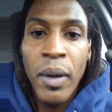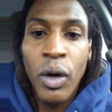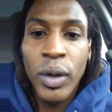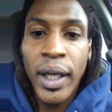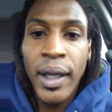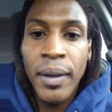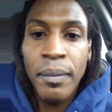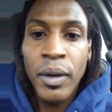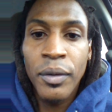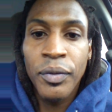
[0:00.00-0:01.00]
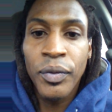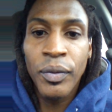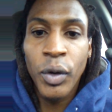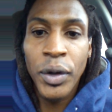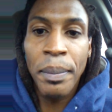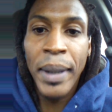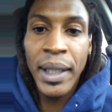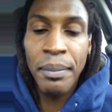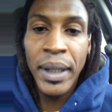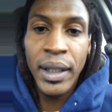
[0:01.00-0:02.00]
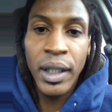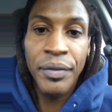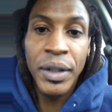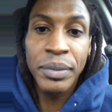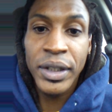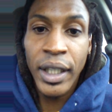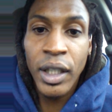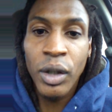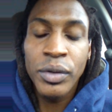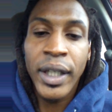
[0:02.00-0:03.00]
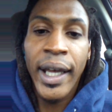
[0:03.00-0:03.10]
okay, for the betterment of themselves